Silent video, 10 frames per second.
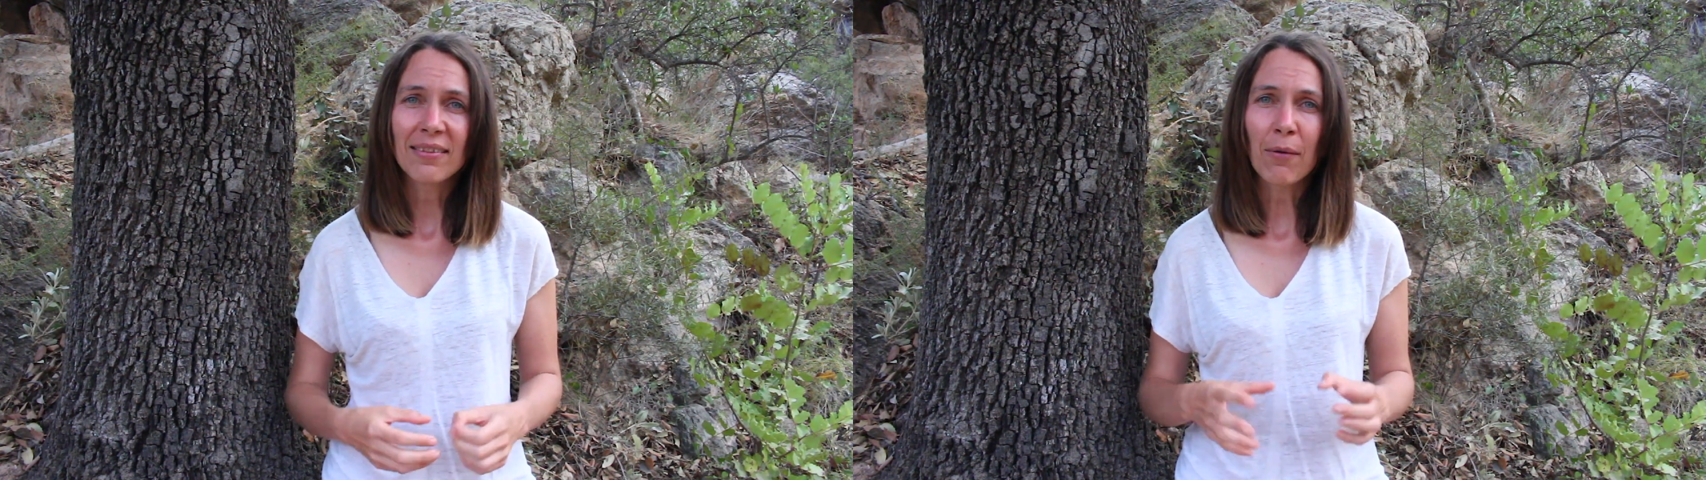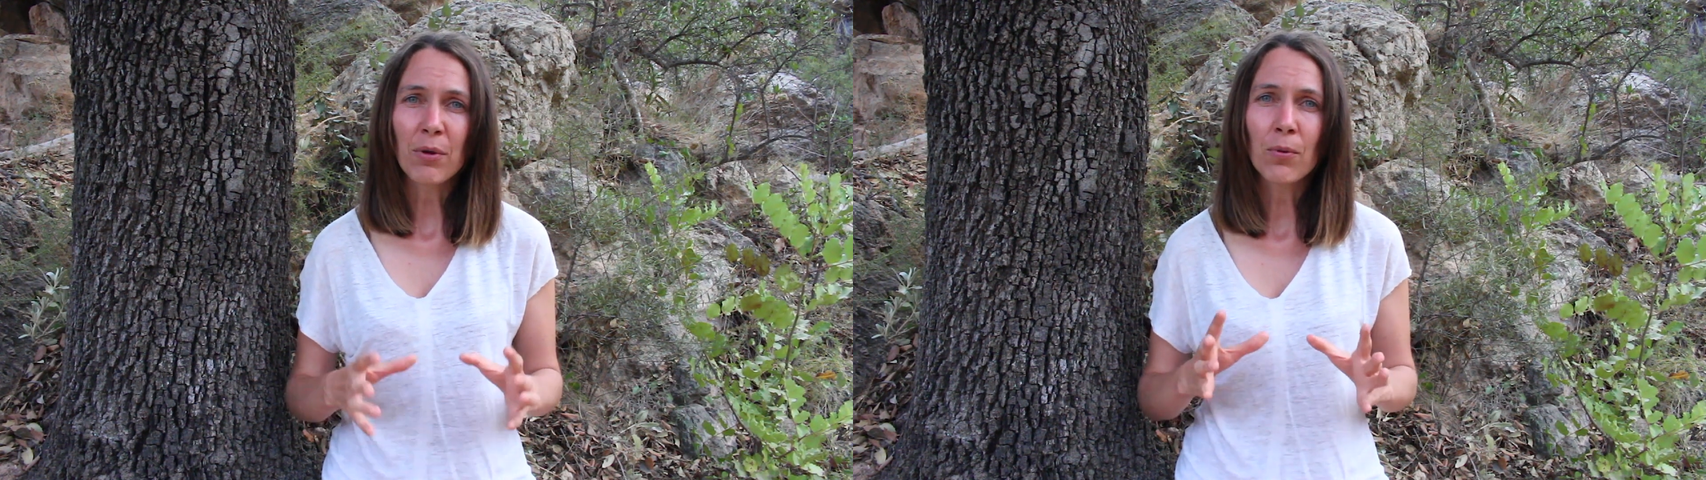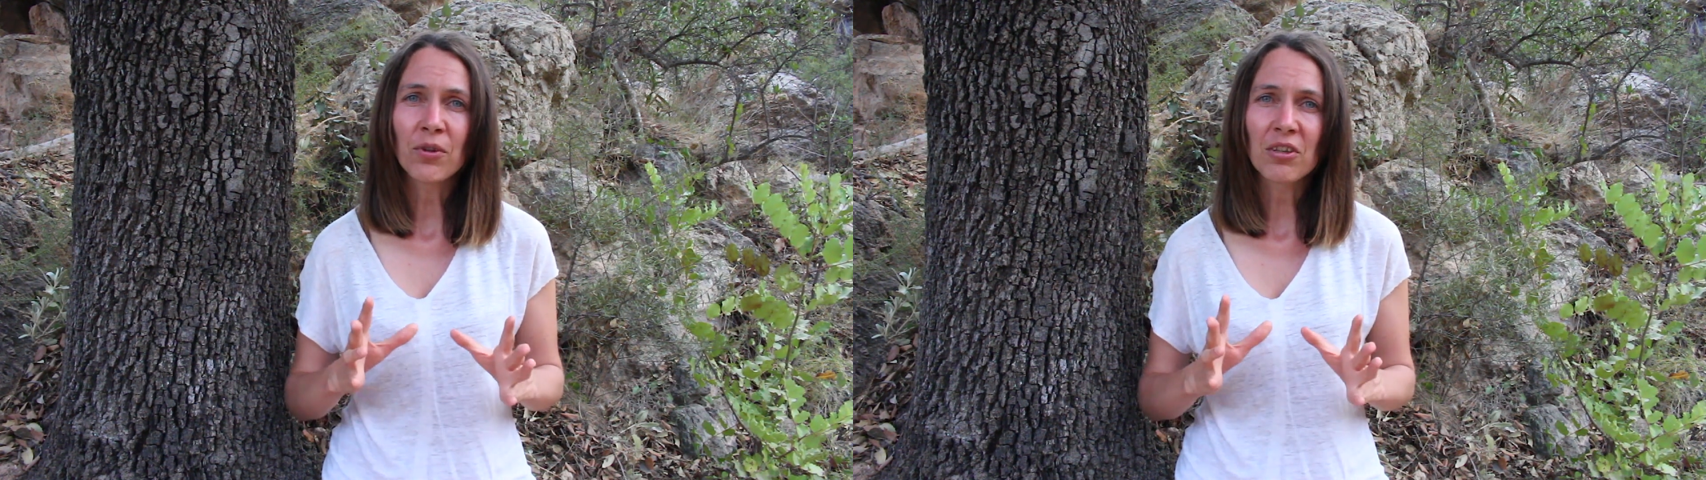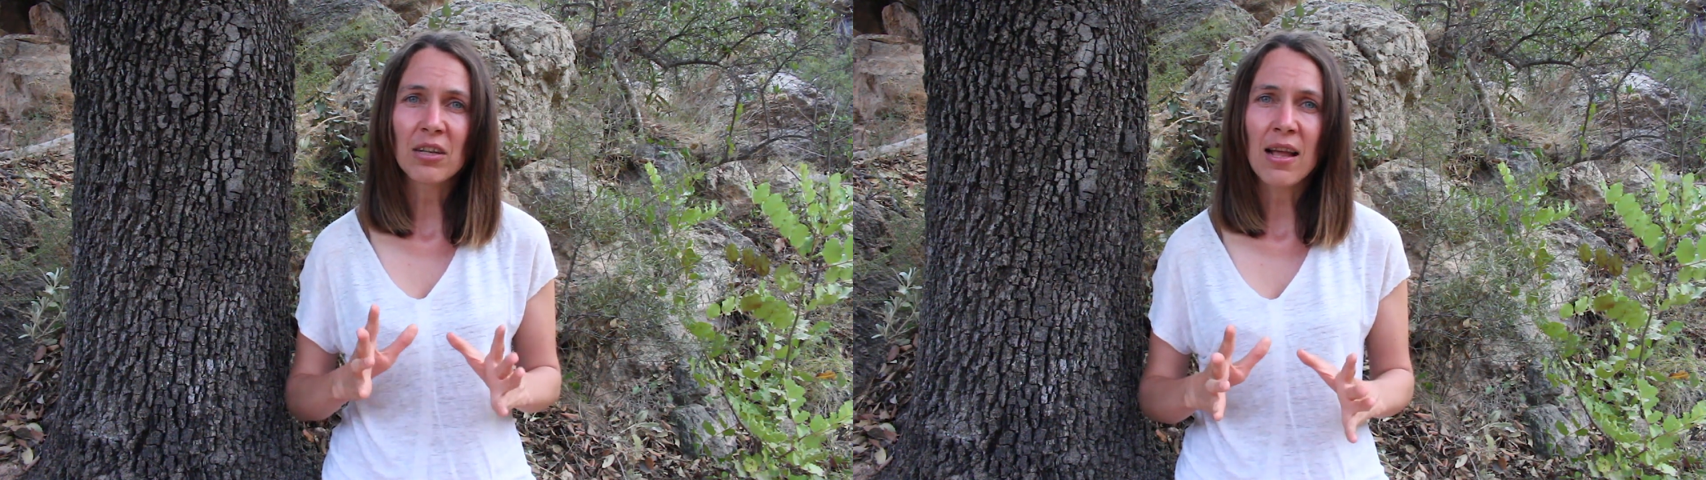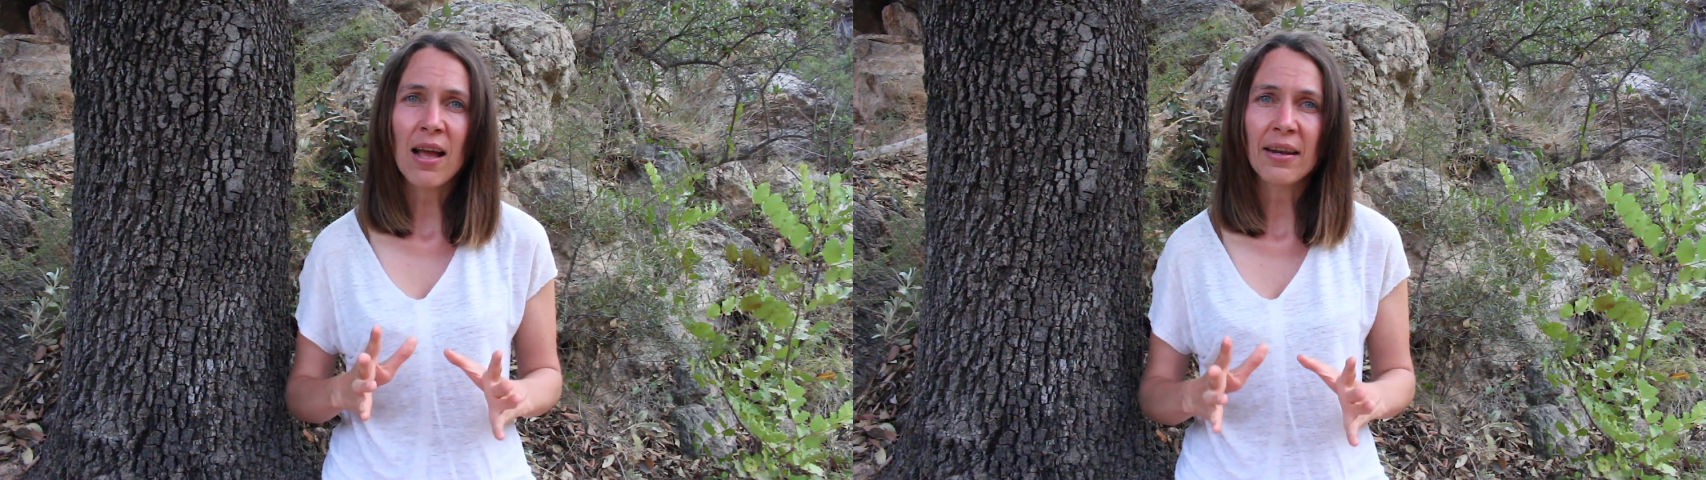that we want to
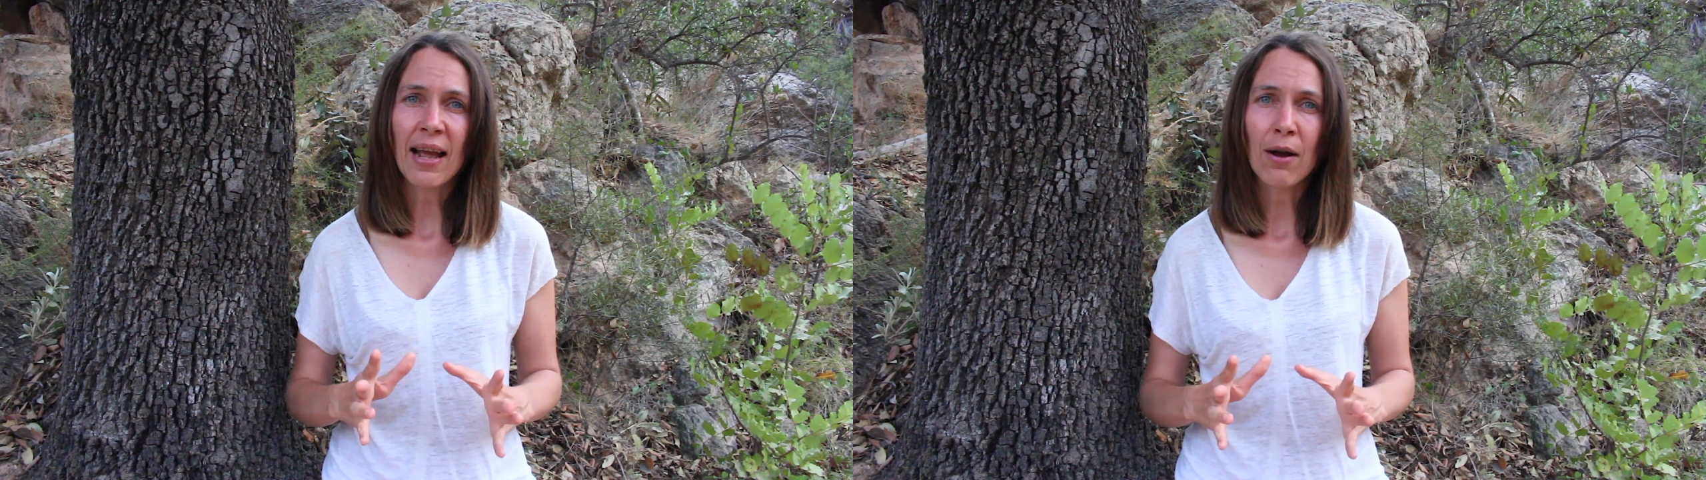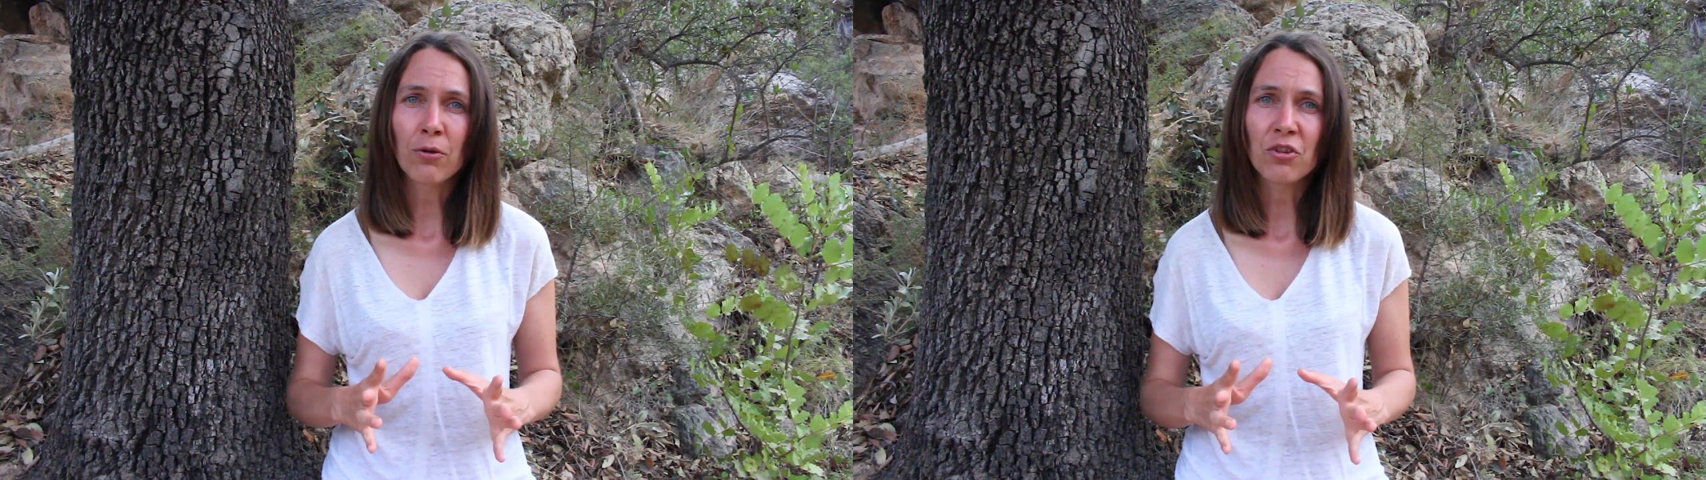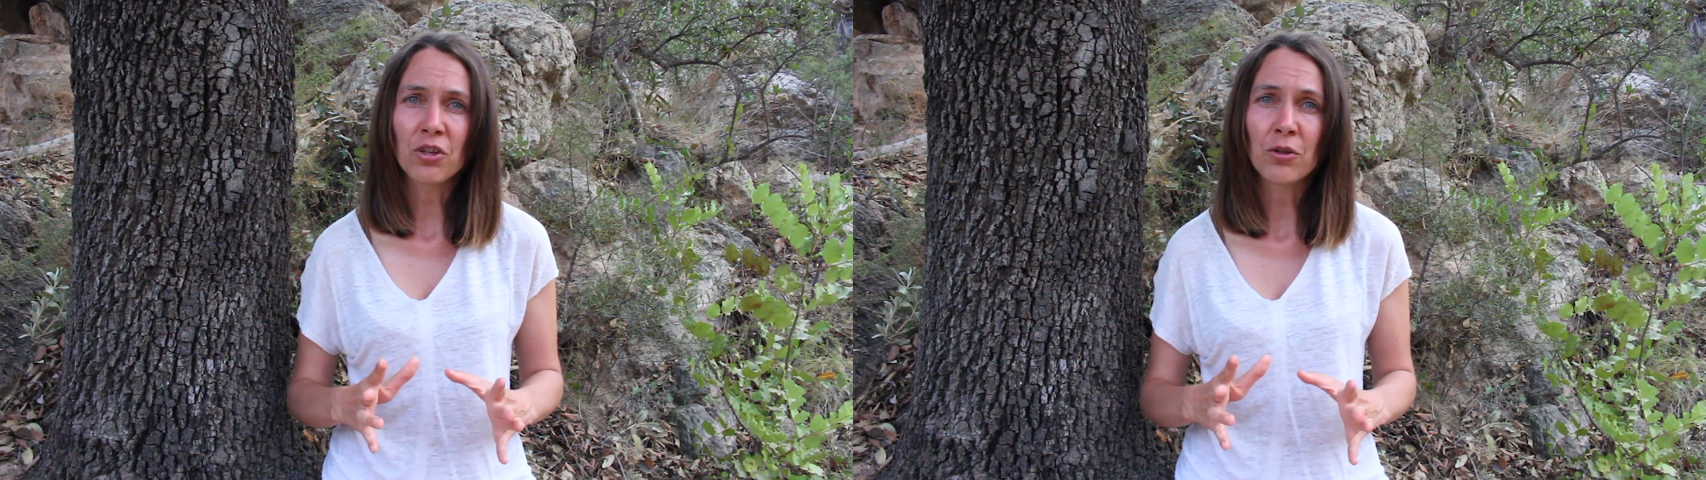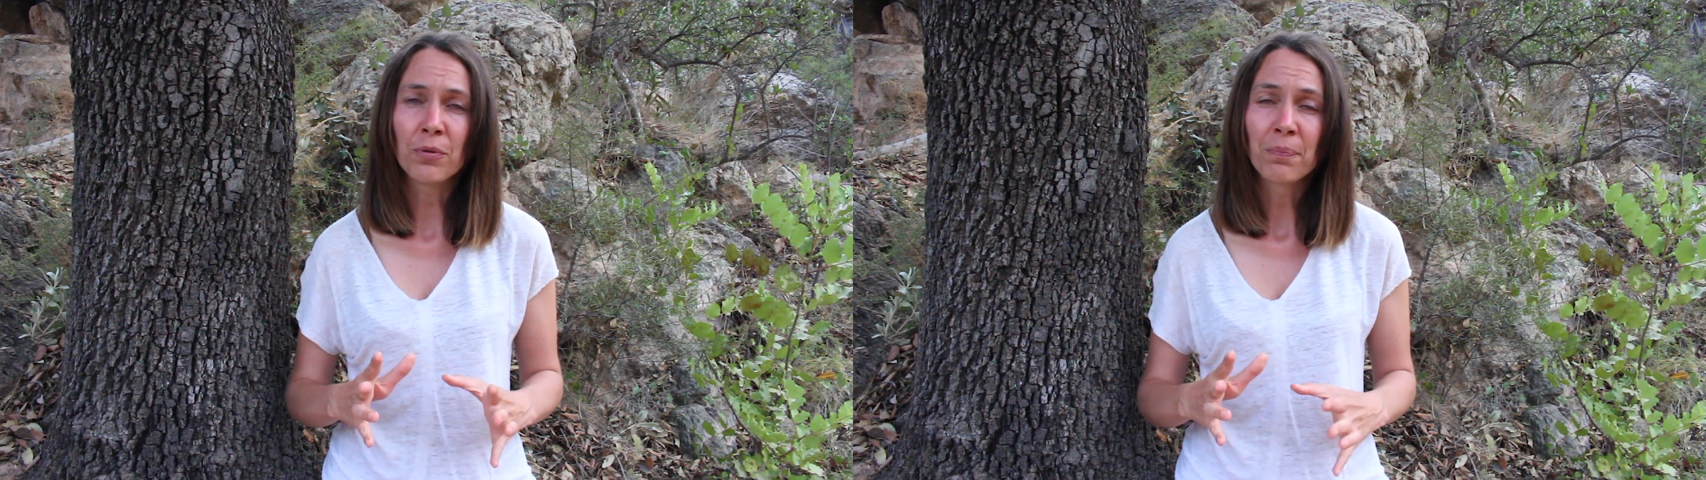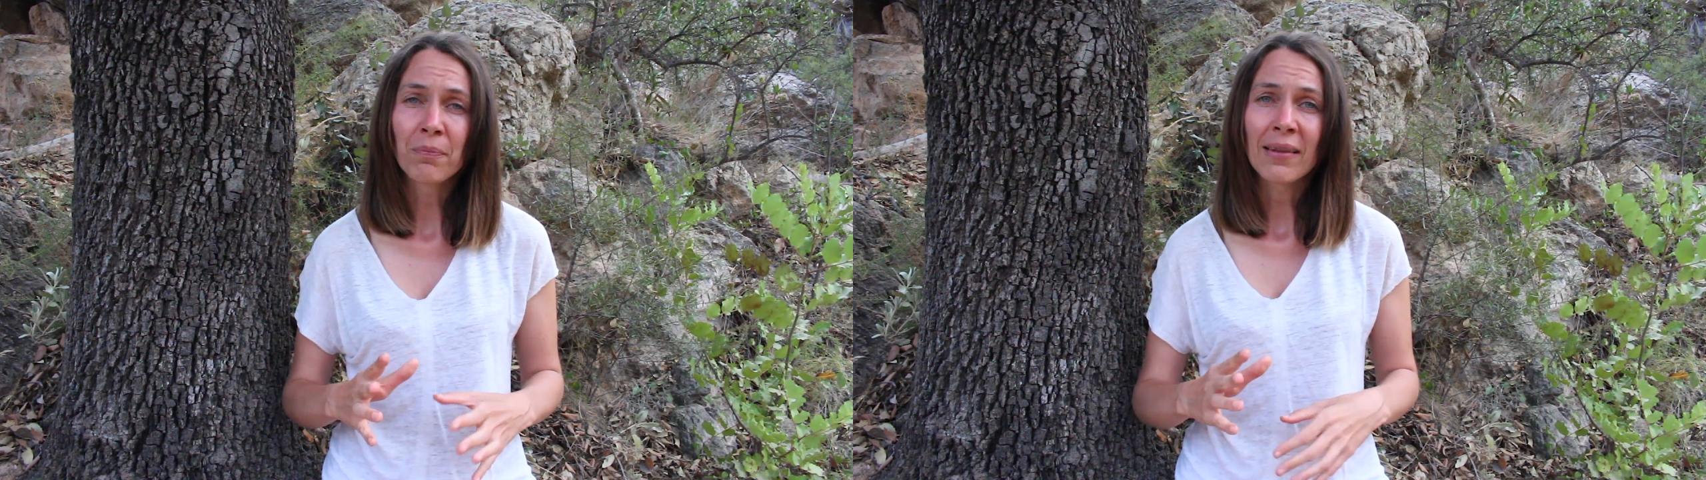learn how to